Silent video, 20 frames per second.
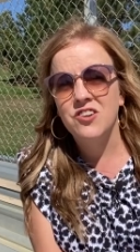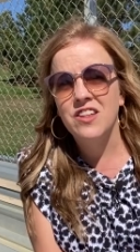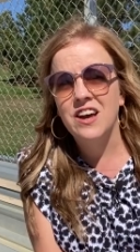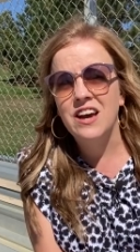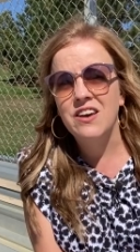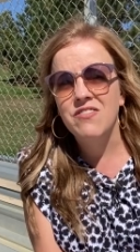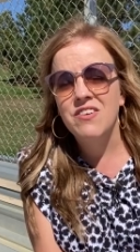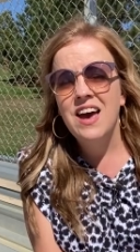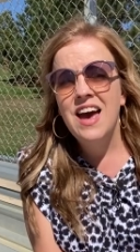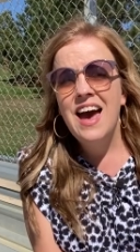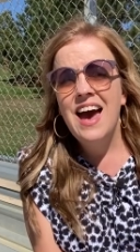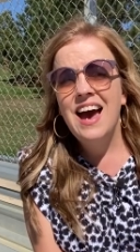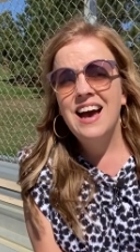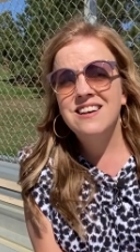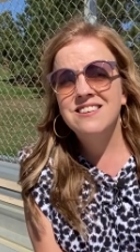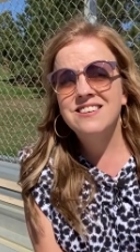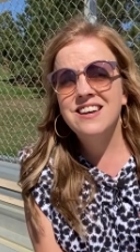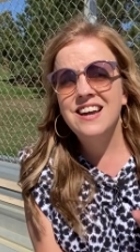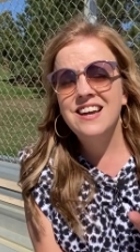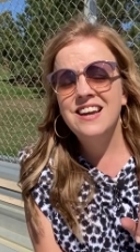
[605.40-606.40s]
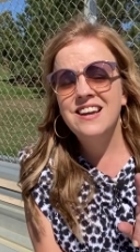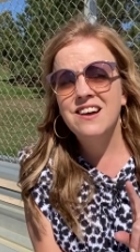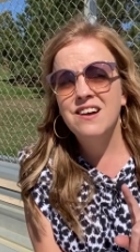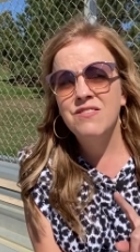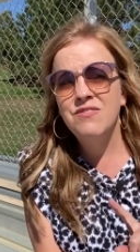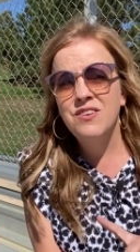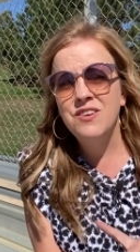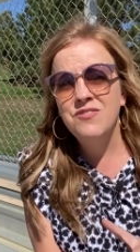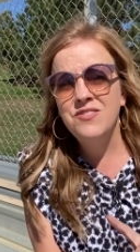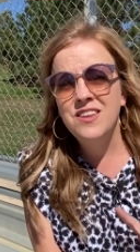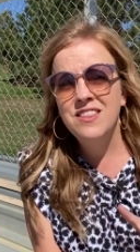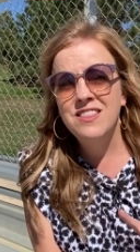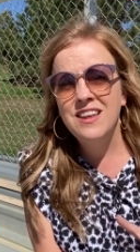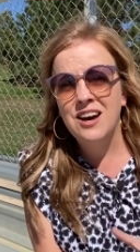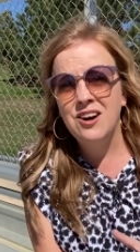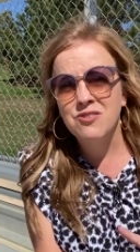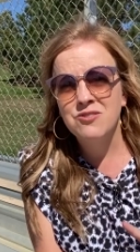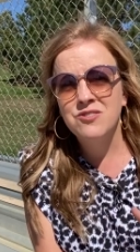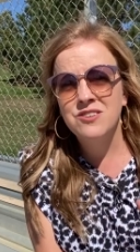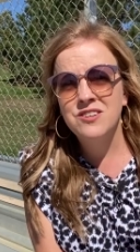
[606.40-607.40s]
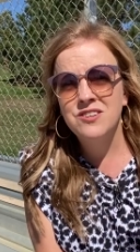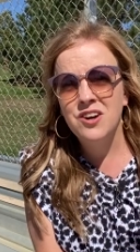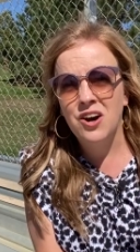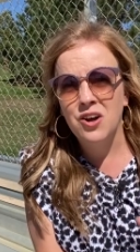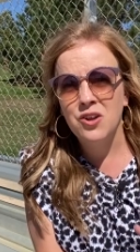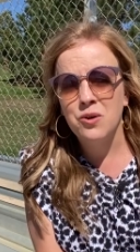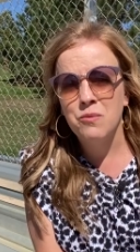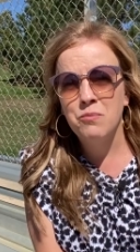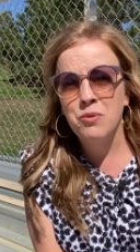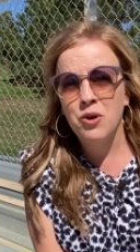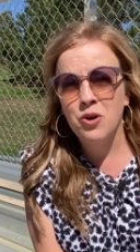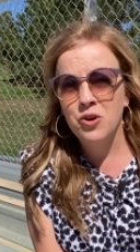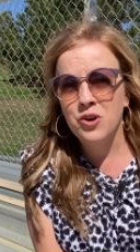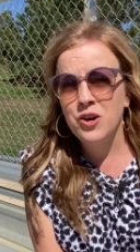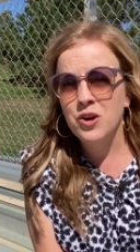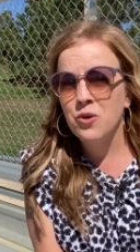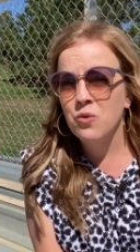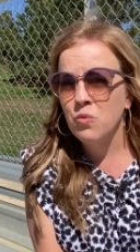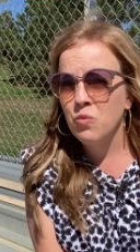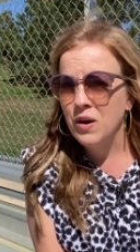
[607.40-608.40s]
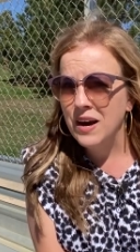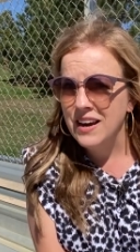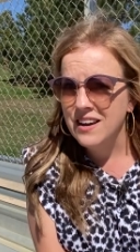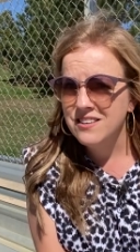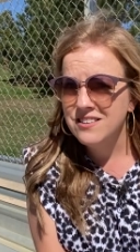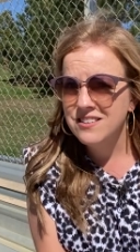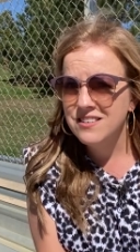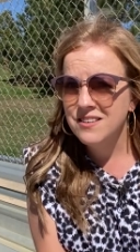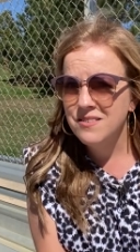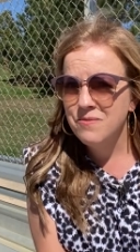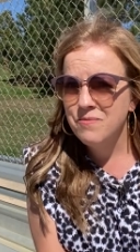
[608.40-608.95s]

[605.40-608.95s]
life as getting a $50,000 per year raise.